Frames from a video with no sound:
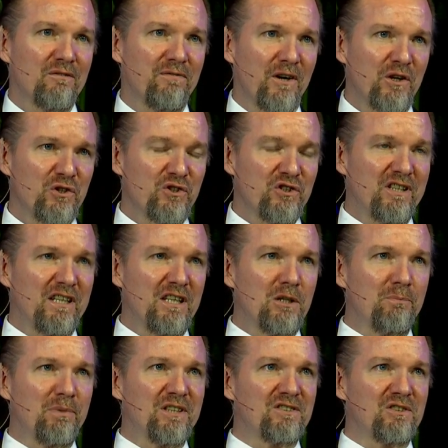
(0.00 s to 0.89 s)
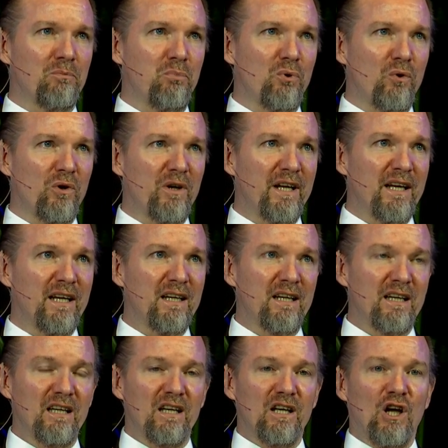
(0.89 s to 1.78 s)
funders need to be
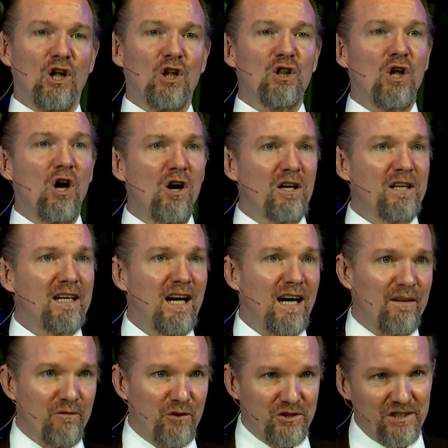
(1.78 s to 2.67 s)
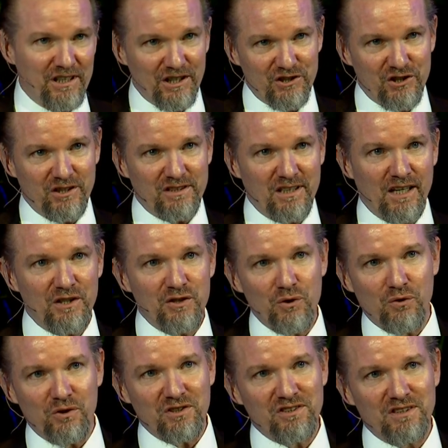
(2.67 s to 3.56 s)
supporting long conversations on
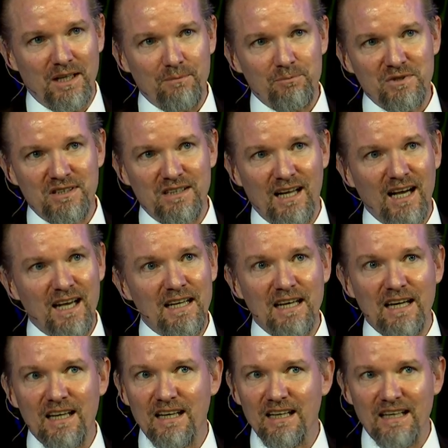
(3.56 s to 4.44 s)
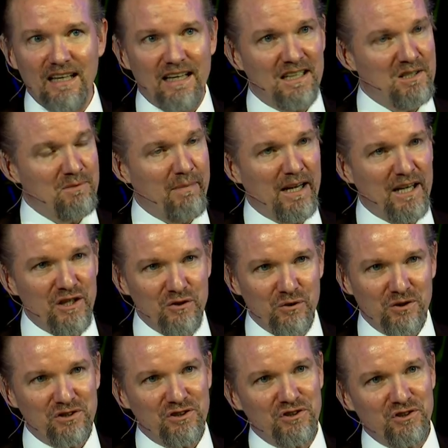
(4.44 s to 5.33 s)
doorsteps, not as many
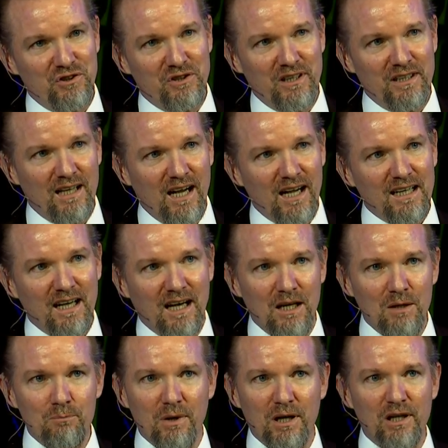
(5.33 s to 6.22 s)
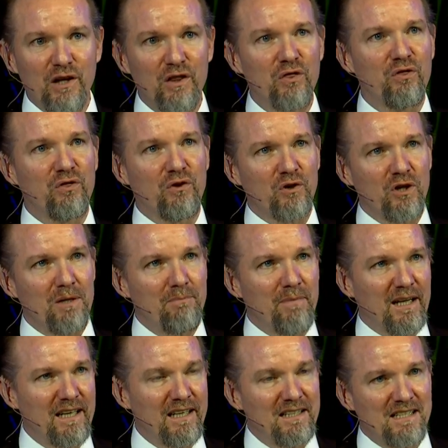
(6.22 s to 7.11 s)
doors as you can knock on, but a
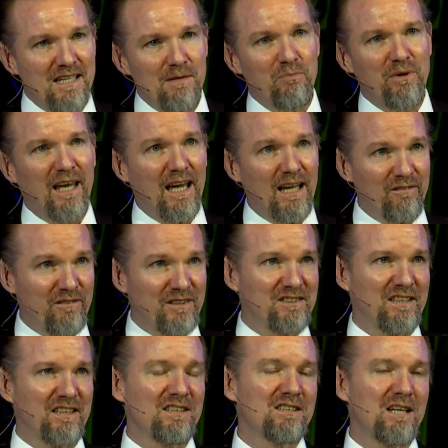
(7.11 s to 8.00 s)
30-minute deep canvassing